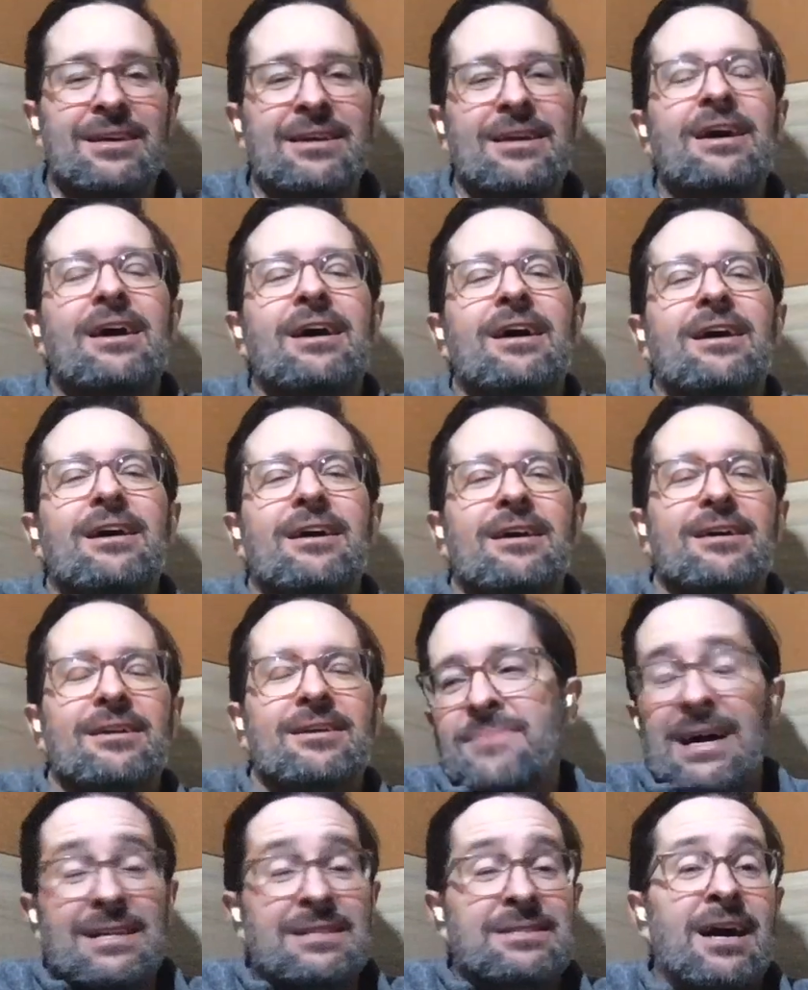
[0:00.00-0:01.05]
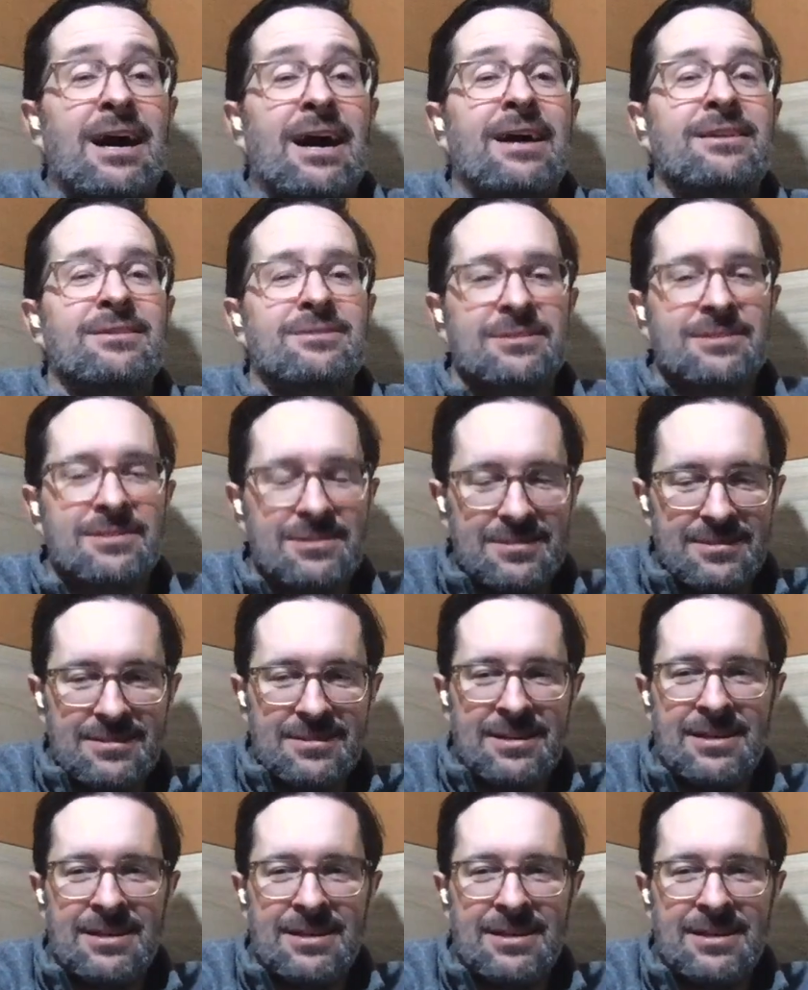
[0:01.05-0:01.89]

Like my title,